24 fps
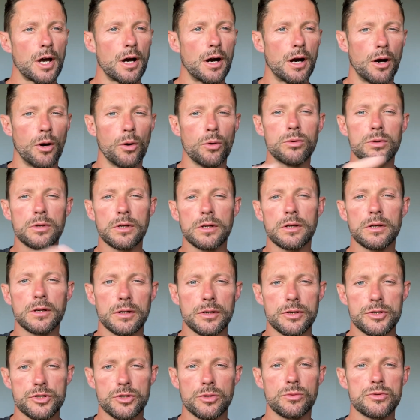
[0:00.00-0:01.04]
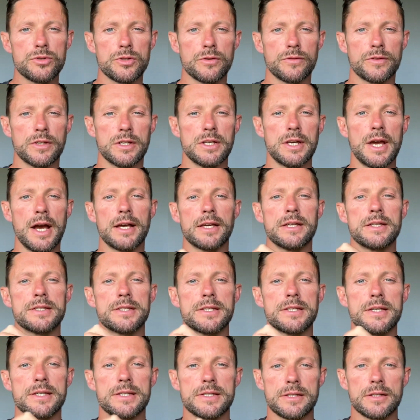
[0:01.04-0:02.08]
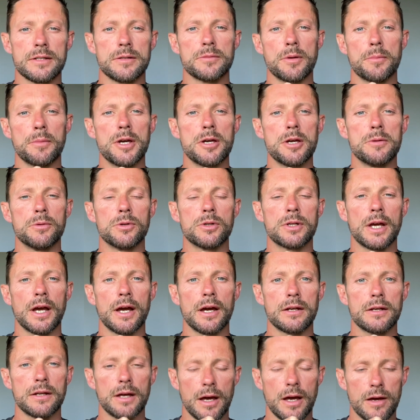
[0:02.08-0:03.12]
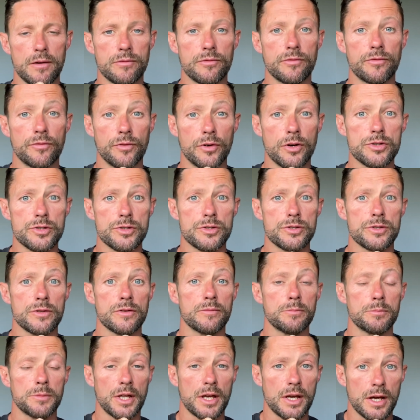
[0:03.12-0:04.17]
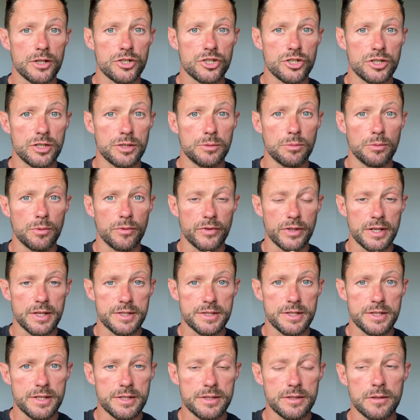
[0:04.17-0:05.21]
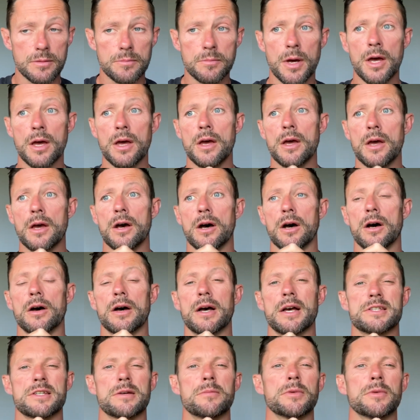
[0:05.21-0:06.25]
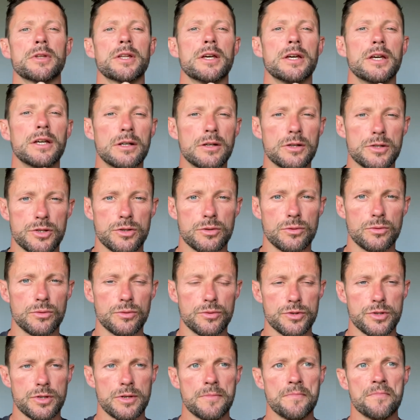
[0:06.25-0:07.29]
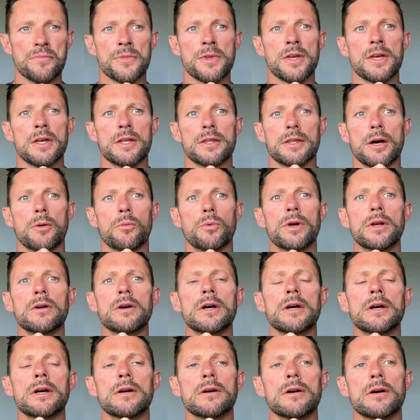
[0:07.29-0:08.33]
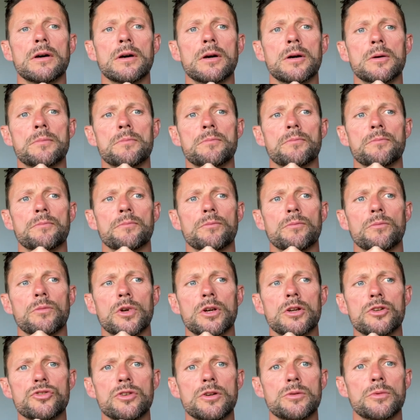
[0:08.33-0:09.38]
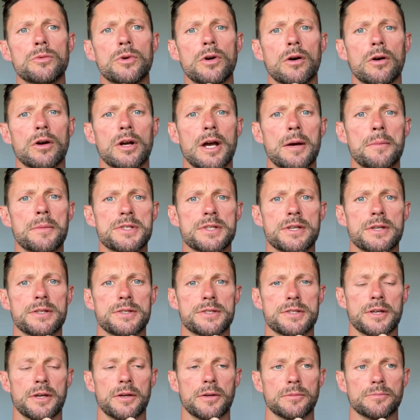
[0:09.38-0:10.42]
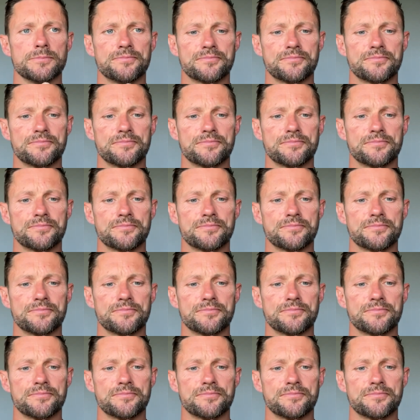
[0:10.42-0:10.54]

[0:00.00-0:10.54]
older schools of the Yagi system, the Meibukan, have versions of Naihanchi within the system, and some of the Higa schools. Now, when I trained with Hokama Sensei,